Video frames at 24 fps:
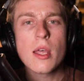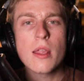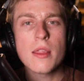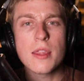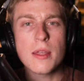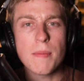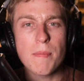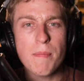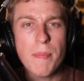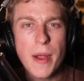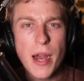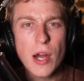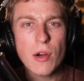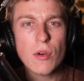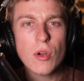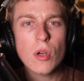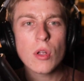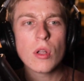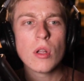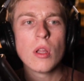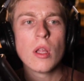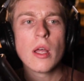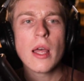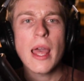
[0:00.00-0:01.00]
the
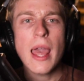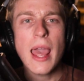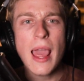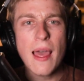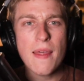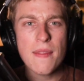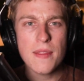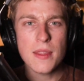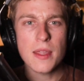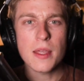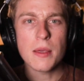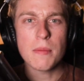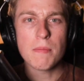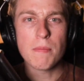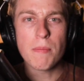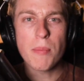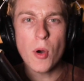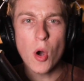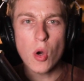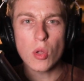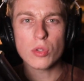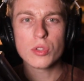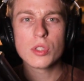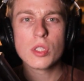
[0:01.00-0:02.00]
barrel and the
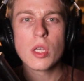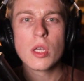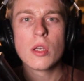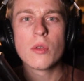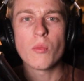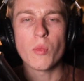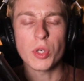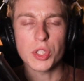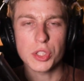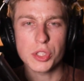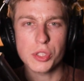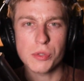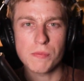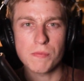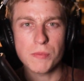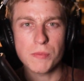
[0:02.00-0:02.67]
bolt, which